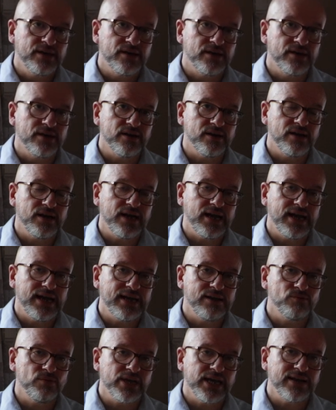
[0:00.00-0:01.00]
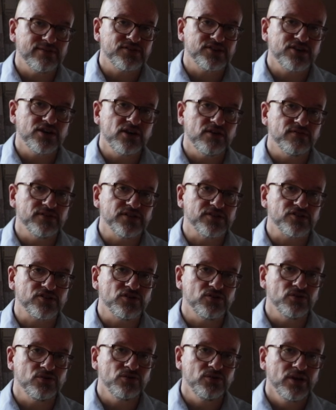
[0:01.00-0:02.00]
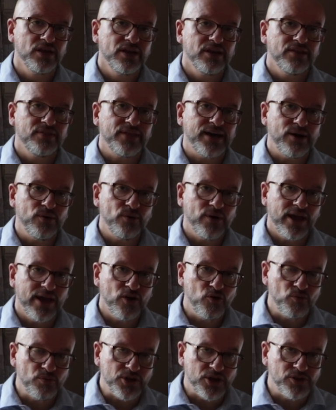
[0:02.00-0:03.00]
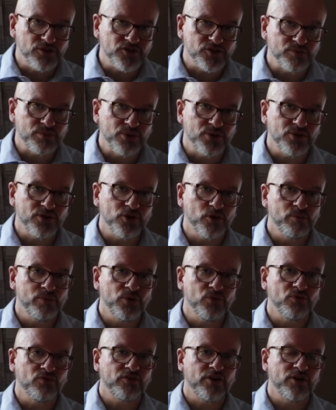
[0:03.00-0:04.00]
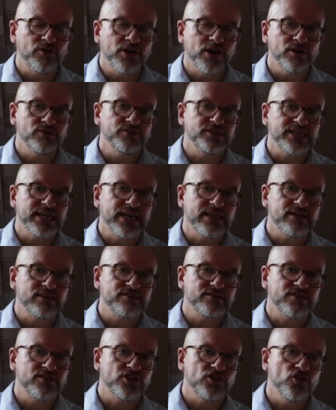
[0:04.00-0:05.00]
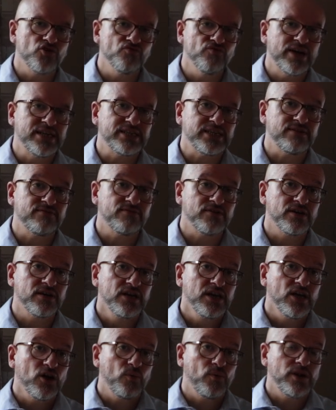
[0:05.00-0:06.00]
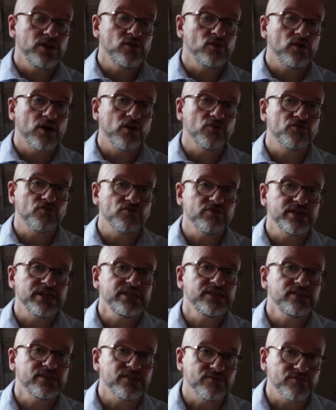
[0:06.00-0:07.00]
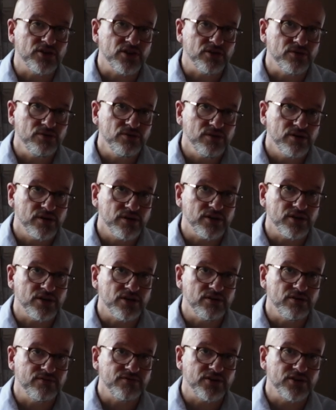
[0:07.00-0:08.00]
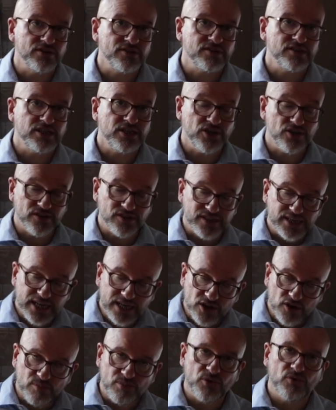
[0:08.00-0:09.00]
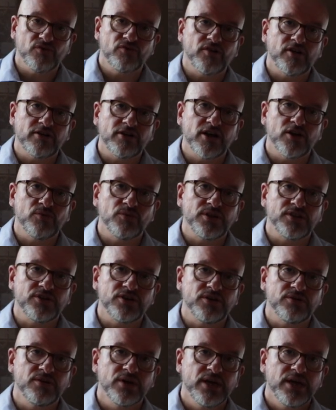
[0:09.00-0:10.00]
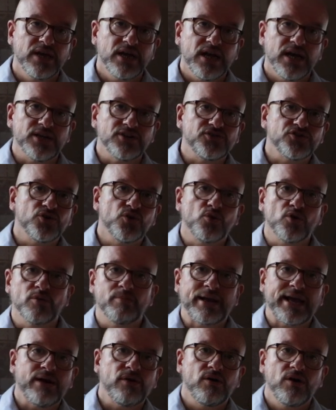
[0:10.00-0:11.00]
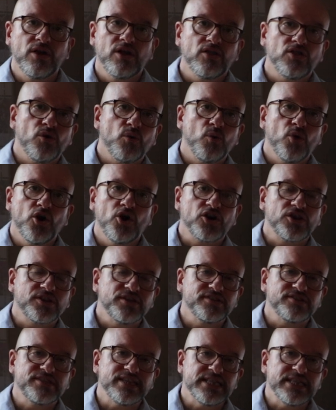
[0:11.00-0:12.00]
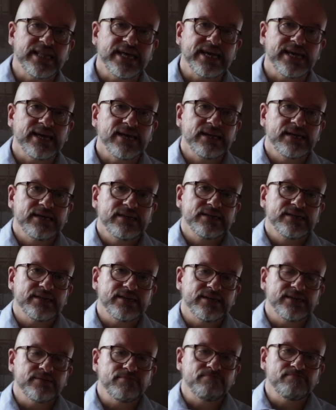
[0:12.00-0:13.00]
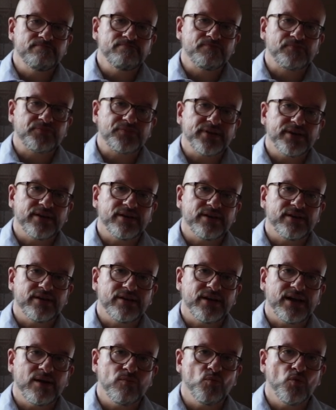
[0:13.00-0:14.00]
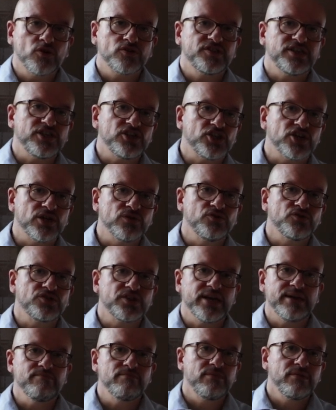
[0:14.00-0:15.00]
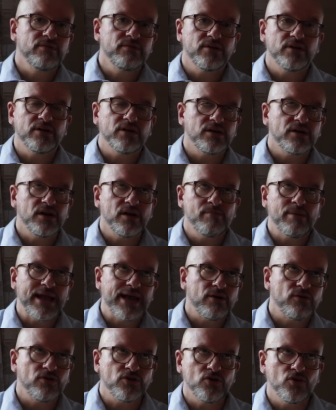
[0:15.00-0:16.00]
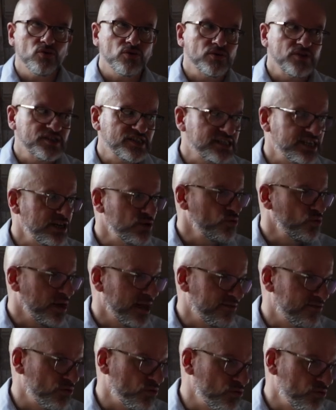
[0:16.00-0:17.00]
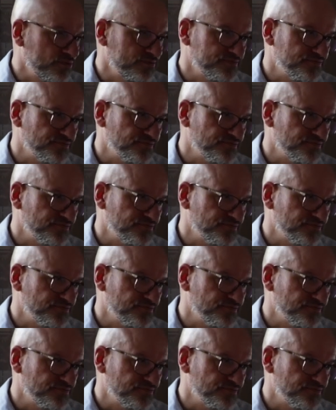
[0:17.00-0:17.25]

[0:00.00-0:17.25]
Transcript: Uh, and we have staff in school that will help you to put your portfolio together so that you're ready for when you go for an interview at the university, you can take your portfolio with you and talk about the work that's in there um, uh, and what it shows them uh, about your skill level.